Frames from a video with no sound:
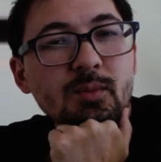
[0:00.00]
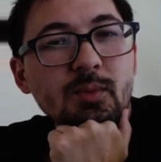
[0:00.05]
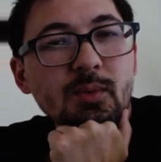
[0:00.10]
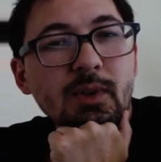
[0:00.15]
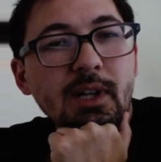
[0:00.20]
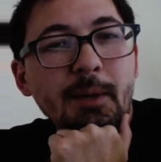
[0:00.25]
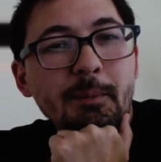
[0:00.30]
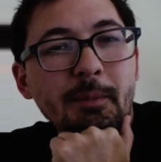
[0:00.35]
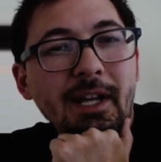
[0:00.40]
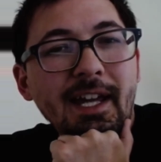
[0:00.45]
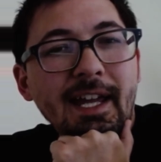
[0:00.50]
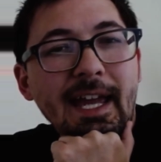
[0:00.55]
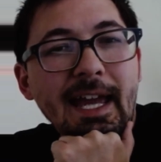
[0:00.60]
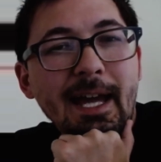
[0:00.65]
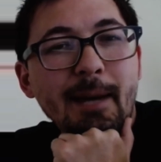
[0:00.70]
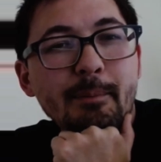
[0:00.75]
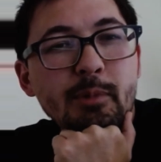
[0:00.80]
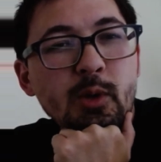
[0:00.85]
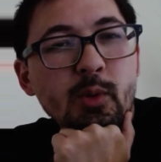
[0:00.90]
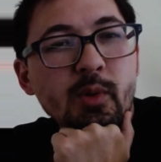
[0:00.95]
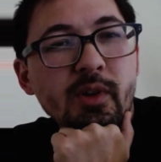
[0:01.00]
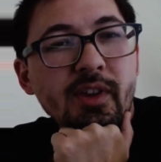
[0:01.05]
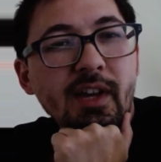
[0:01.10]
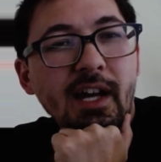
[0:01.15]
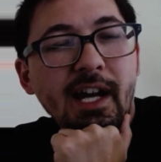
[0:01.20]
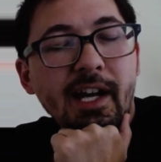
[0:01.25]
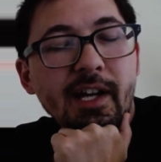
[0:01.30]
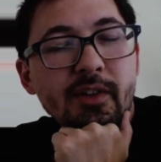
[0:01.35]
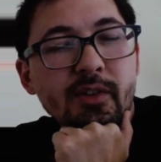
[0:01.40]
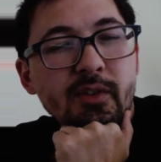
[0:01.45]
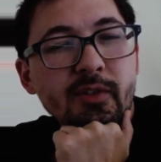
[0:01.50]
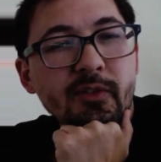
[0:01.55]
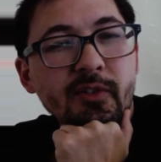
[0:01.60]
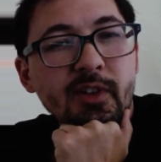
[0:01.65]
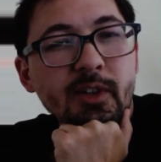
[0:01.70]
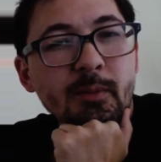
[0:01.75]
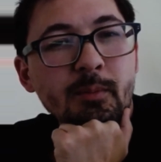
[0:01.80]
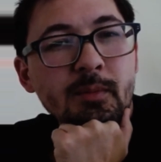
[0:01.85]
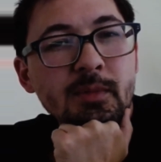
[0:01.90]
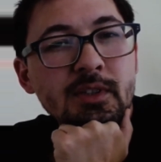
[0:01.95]
I'm not happy with either of
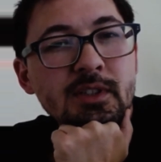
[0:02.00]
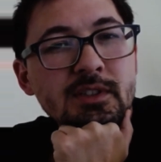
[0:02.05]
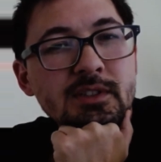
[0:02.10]
them.